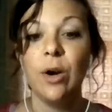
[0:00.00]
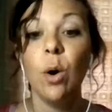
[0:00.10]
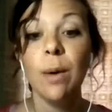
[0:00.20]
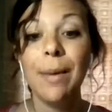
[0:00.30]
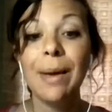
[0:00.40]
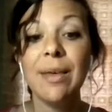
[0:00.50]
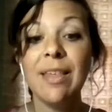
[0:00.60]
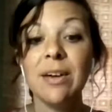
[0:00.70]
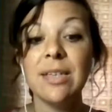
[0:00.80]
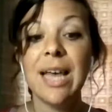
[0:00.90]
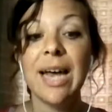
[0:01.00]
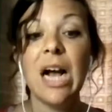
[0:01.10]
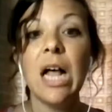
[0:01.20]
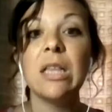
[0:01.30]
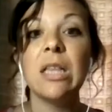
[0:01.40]
or maybe there's like
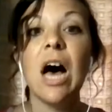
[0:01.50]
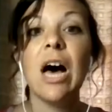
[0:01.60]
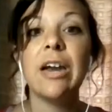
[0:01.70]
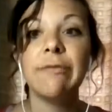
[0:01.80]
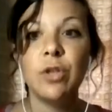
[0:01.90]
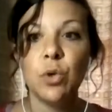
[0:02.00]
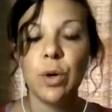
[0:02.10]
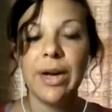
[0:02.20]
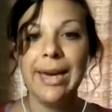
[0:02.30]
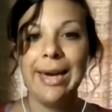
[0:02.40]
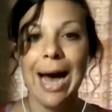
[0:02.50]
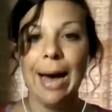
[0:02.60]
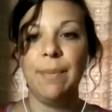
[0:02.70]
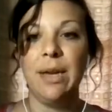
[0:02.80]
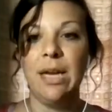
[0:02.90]
a lot of joy and
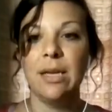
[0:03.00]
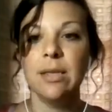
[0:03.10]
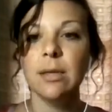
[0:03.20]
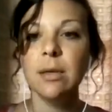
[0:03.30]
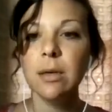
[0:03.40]
happiness,